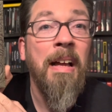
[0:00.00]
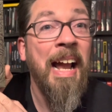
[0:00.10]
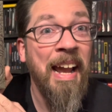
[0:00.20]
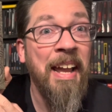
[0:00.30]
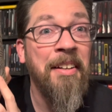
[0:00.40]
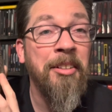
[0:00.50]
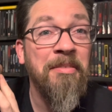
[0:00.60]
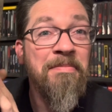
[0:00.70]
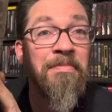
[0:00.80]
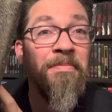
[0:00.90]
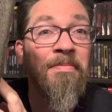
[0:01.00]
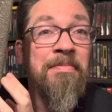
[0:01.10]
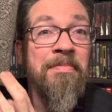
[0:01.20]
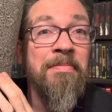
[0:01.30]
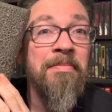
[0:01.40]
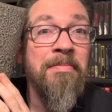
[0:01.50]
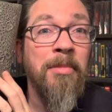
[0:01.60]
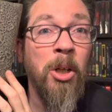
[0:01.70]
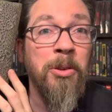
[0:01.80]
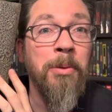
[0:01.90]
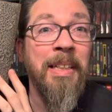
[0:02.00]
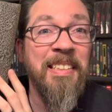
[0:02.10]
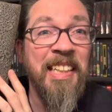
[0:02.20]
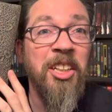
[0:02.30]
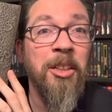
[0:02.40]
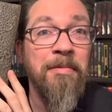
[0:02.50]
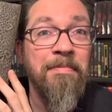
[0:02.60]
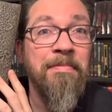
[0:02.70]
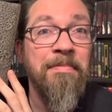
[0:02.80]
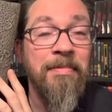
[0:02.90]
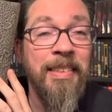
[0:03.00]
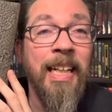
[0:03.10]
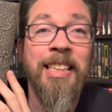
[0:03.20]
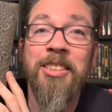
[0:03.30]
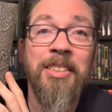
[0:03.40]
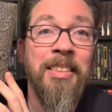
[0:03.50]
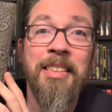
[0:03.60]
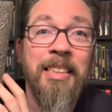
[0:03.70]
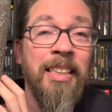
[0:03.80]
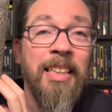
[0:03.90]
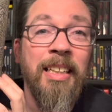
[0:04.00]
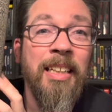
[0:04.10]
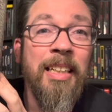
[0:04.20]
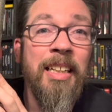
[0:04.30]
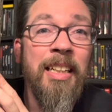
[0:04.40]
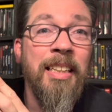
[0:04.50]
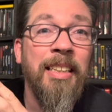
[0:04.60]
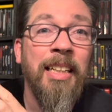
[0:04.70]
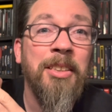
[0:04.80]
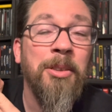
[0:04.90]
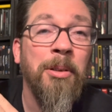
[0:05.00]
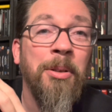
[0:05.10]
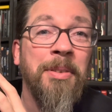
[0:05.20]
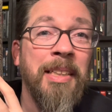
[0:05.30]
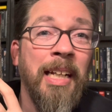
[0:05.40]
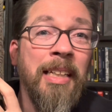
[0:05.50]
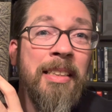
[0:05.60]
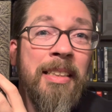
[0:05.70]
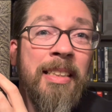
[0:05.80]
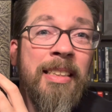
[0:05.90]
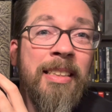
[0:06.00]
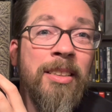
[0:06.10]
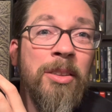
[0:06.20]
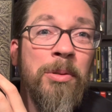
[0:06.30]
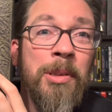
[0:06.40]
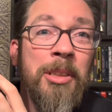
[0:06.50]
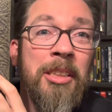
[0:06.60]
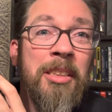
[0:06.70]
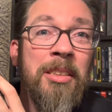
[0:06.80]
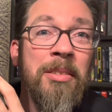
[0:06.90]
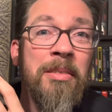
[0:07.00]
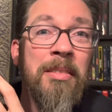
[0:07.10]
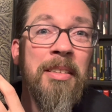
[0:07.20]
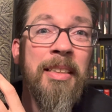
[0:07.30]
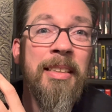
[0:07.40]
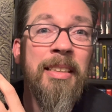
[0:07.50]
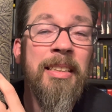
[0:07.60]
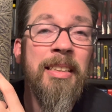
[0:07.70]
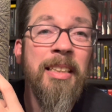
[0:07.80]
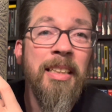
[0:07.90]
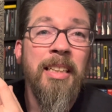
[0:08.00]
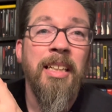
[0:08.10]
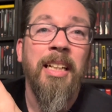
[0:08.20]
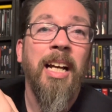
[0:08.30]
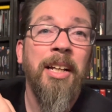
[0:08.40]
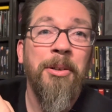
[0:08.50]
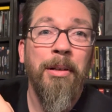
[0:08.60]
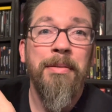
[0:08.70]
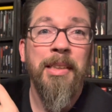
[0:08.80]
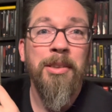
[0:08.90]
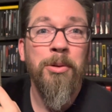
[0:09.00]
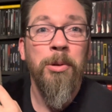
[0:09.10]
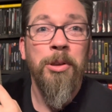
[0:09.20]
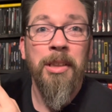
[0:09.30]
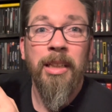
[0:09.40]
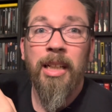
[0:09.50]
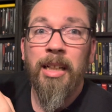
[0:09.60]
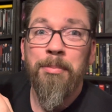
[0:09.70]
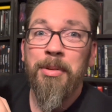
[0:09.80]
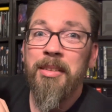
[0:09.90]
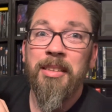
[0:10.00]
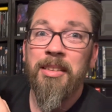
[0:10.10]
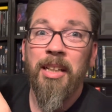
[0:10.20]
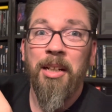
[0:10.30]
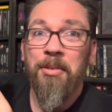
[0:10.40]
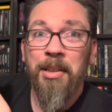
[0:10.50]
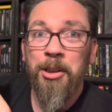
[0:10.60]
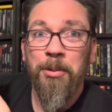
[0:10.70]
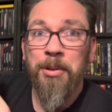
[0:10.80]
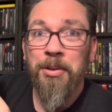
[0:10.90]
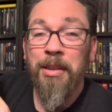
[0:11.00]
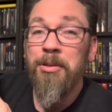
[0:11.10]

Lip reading: And also has an ear. That's gross, guys. And it's squishy too. Listen, I know I've said squishy a lot, but I don't think you understand.